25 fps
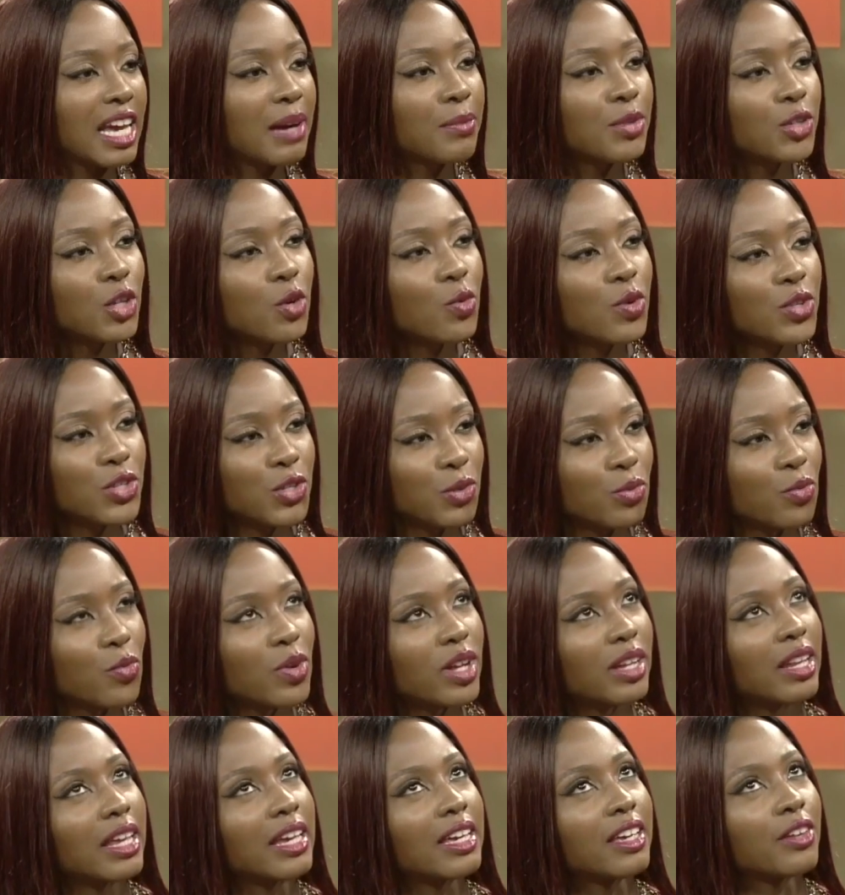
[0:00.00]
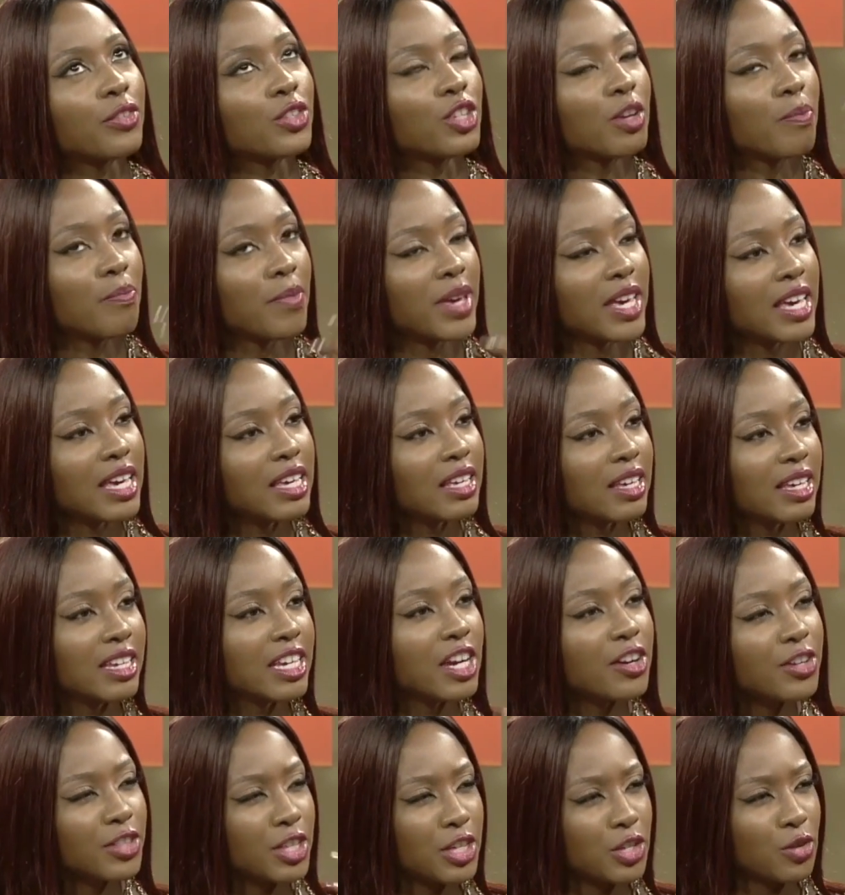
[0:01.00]
I'm sure once you, like, to me,
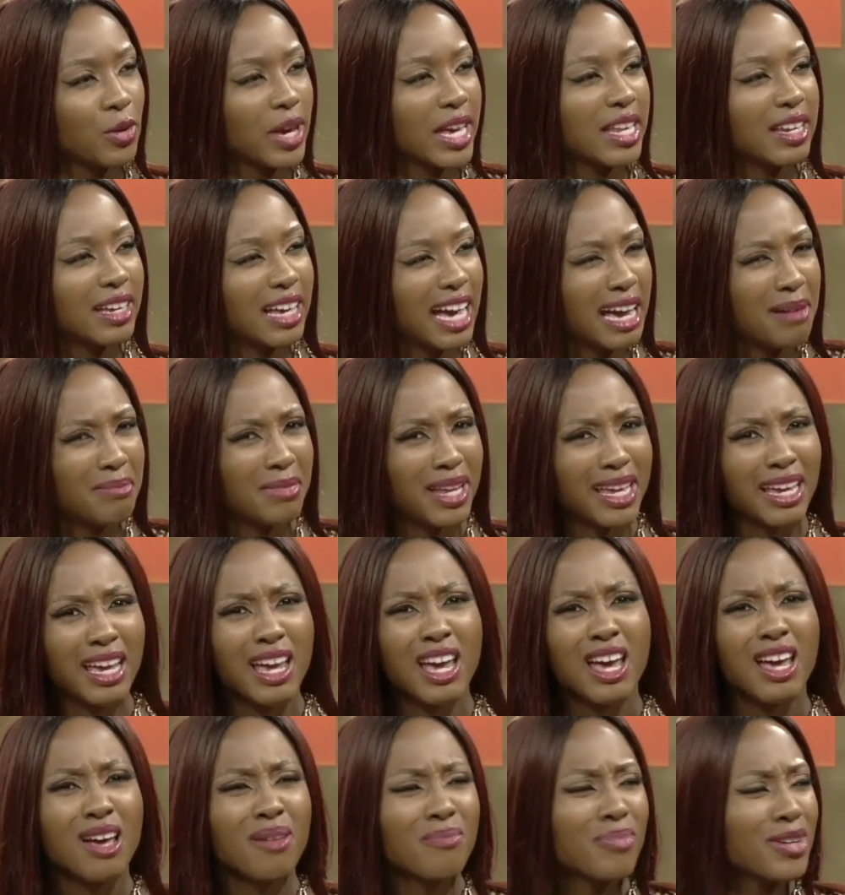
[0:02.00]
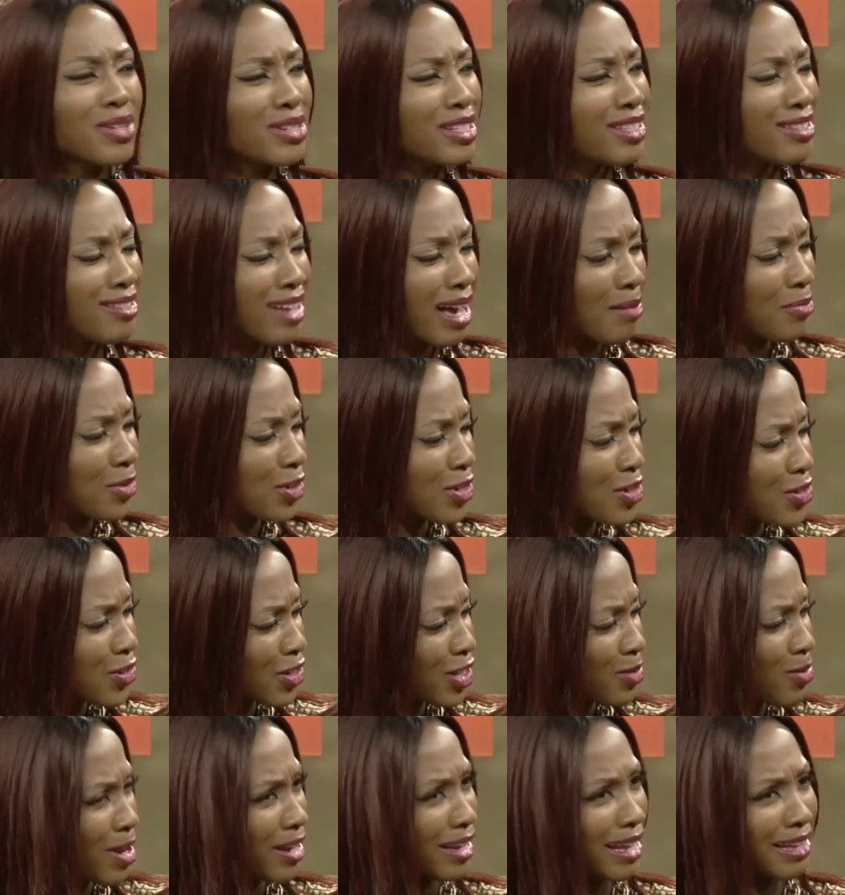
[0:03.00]
hearing that you hit a guy, I'm like, but it's not, I'm sure you
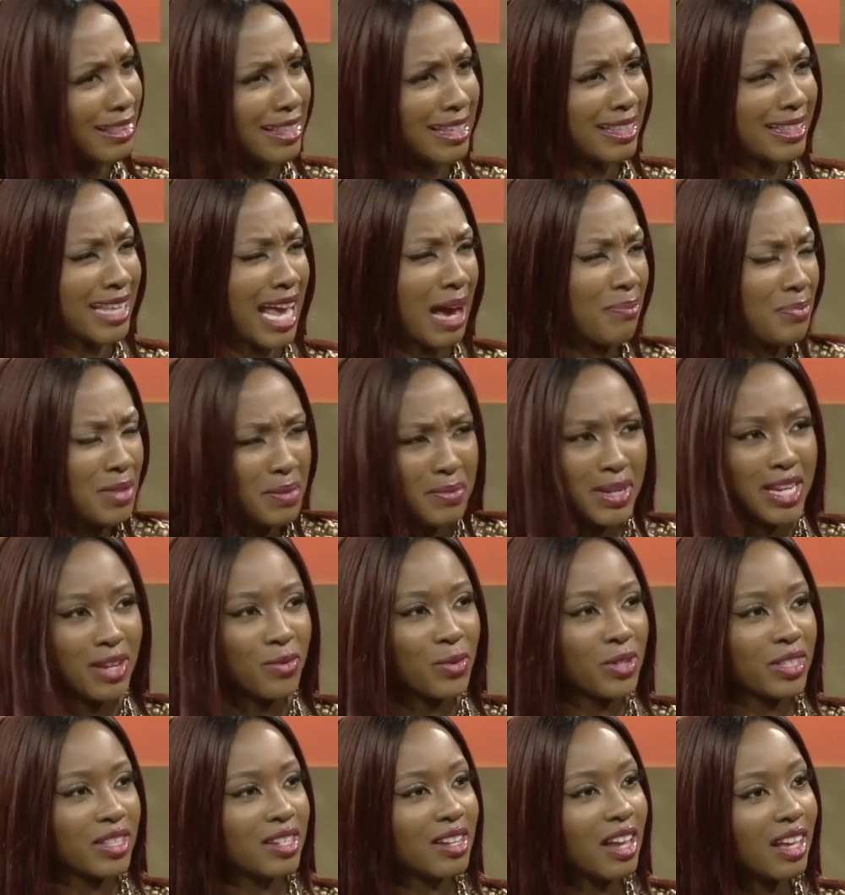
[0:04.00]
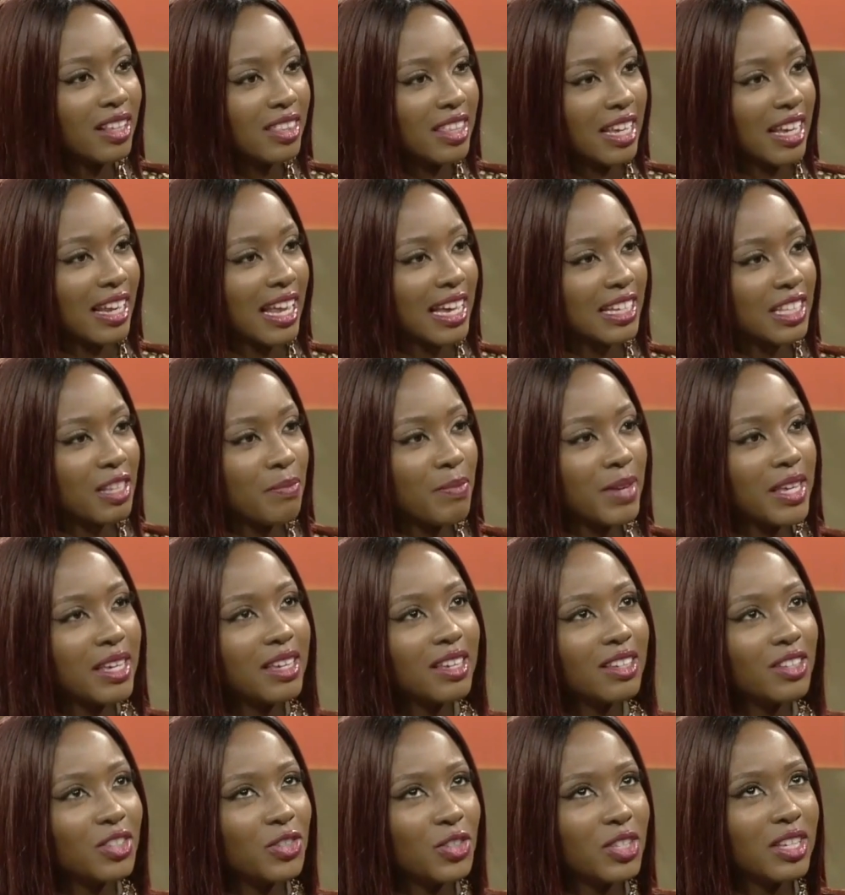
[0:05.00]
just went like this, tapped him and it was nothing. Like, to
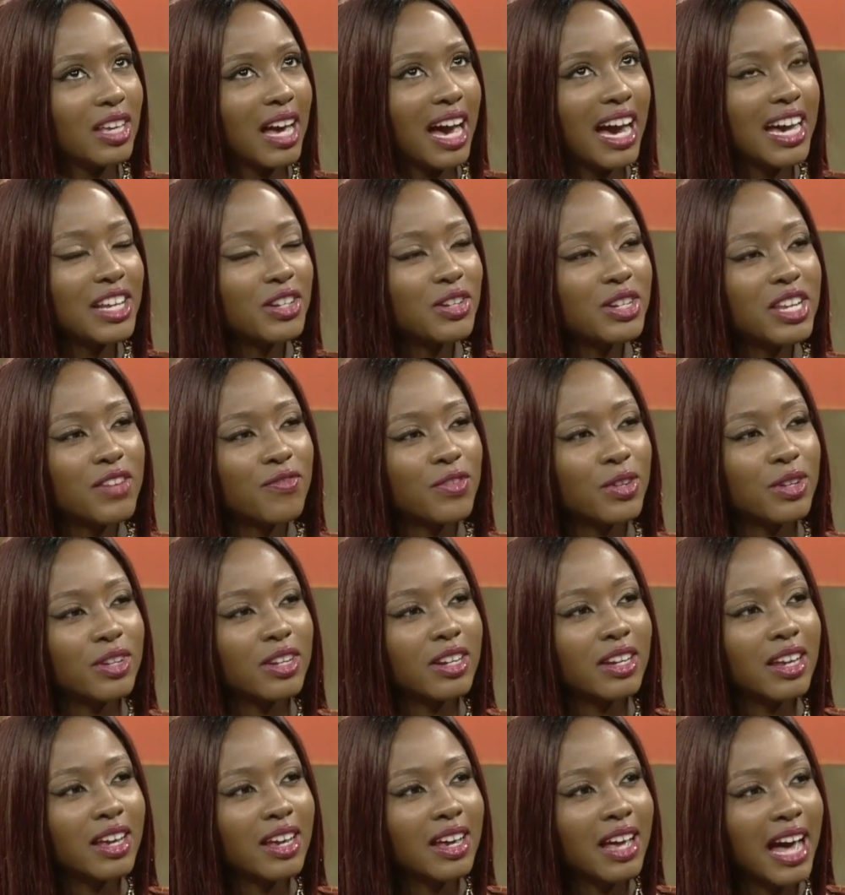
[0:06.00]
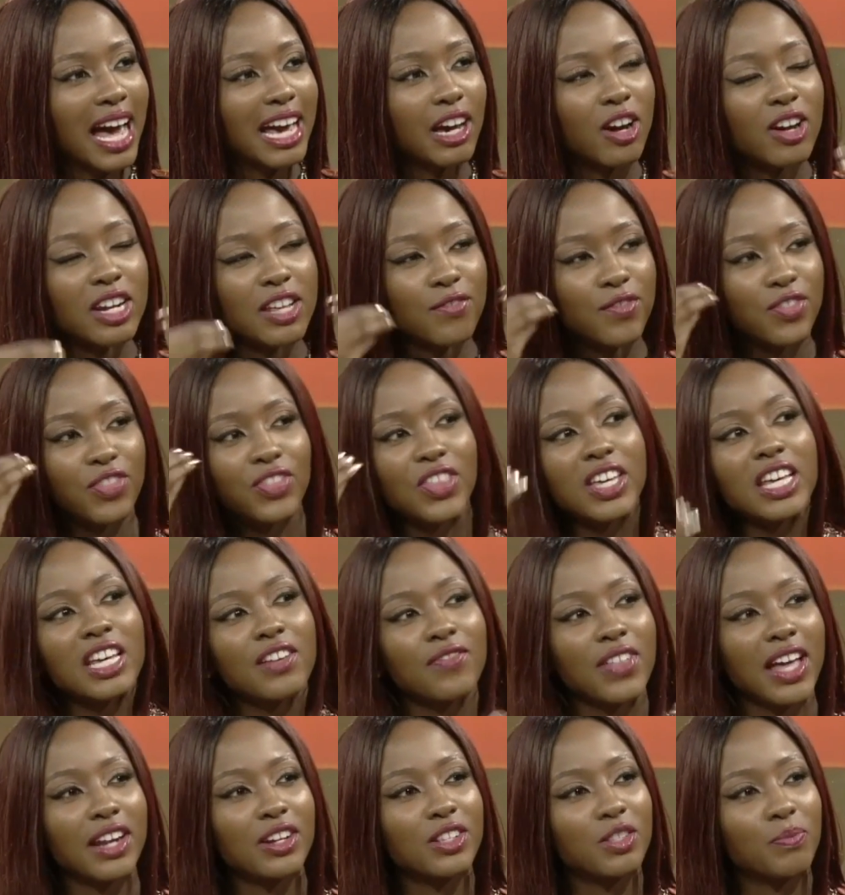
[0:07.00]
me, see, I can't even think
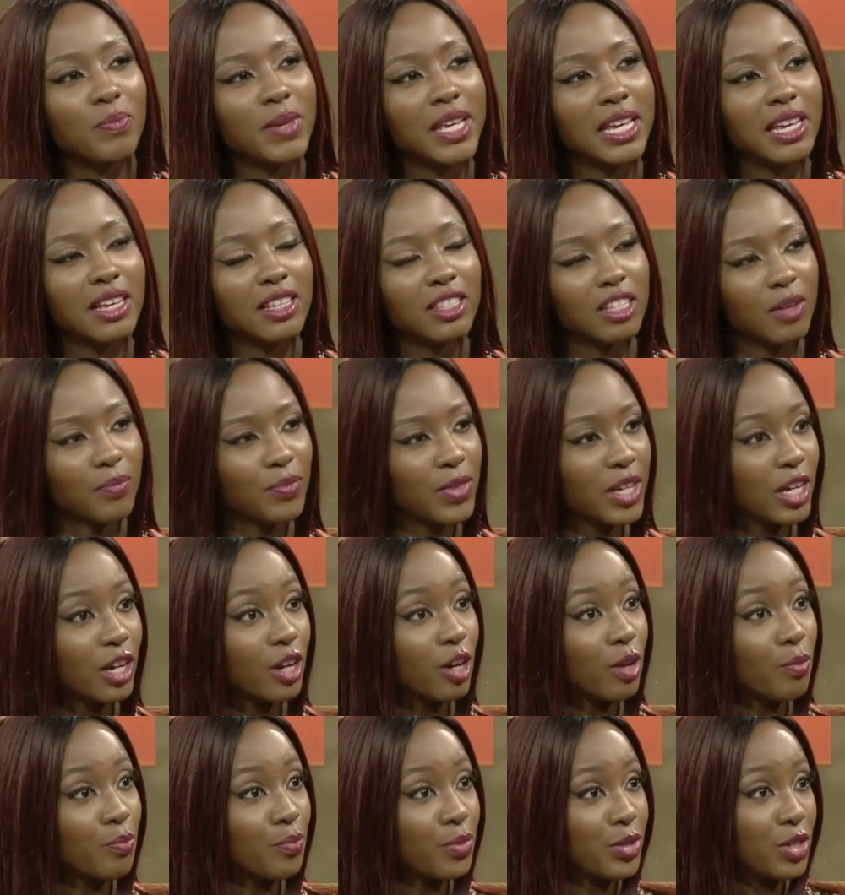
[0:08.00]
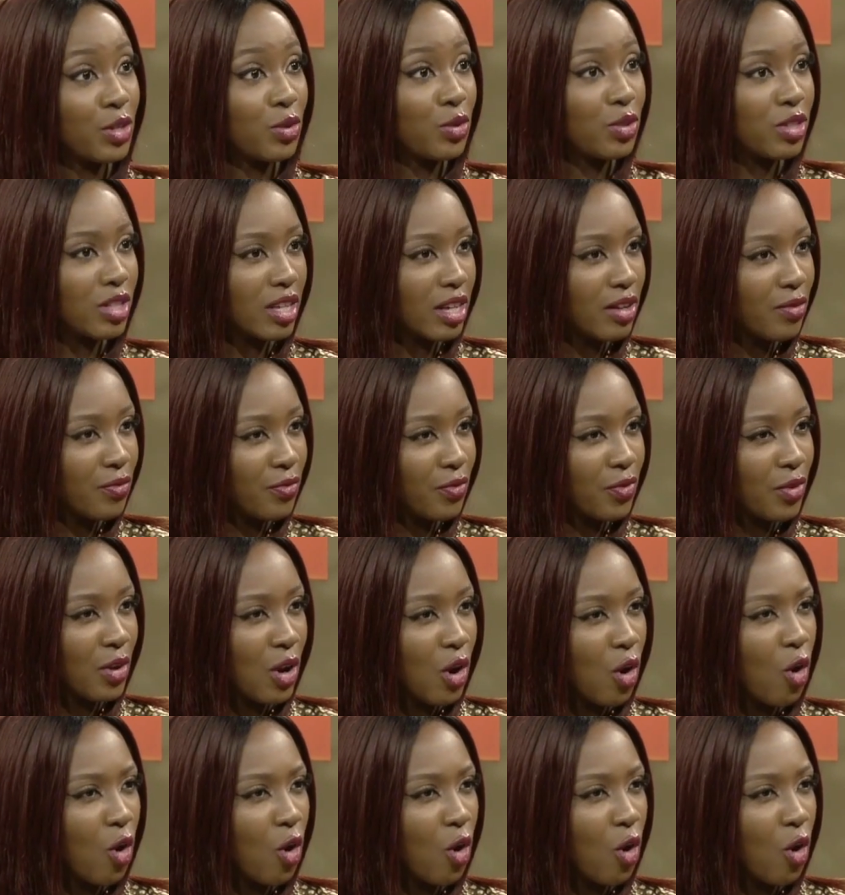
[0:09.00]
of that as being something abusive.